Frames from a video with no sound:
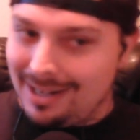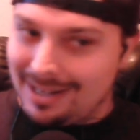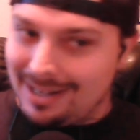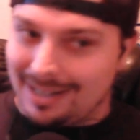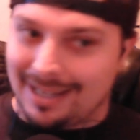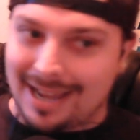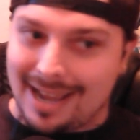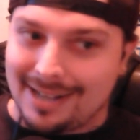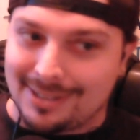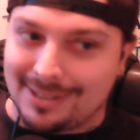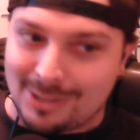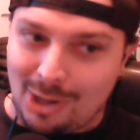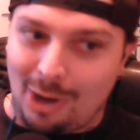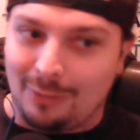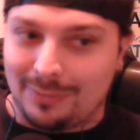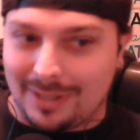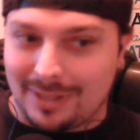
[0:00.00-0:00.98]
Again,
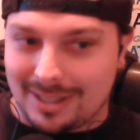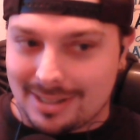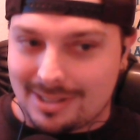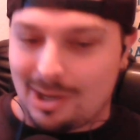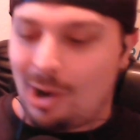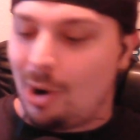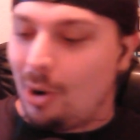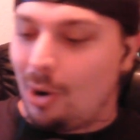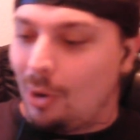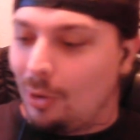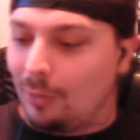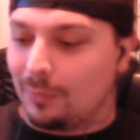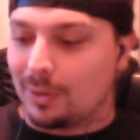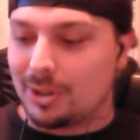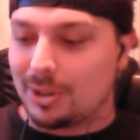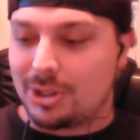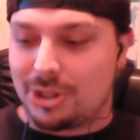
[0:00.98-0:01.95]
Dolphins
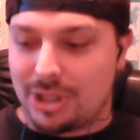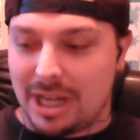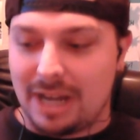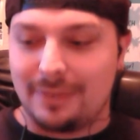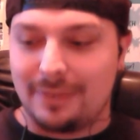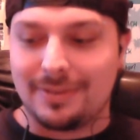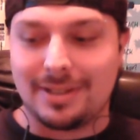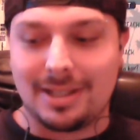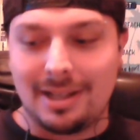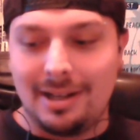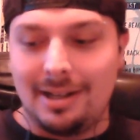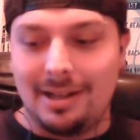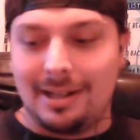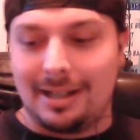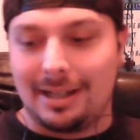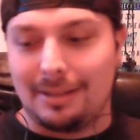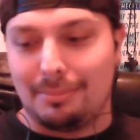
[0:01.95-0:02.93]
over Chiefs,
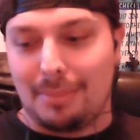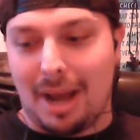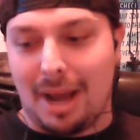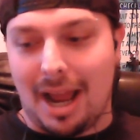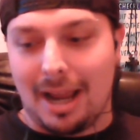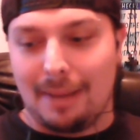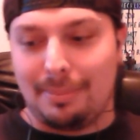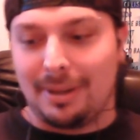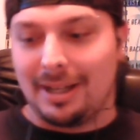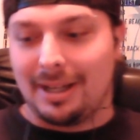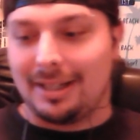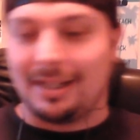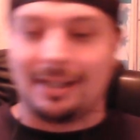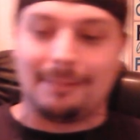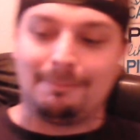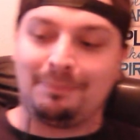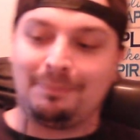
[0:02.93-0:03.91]
in my
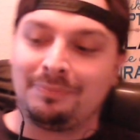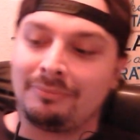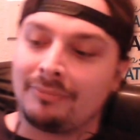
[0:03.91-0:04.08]
opinion.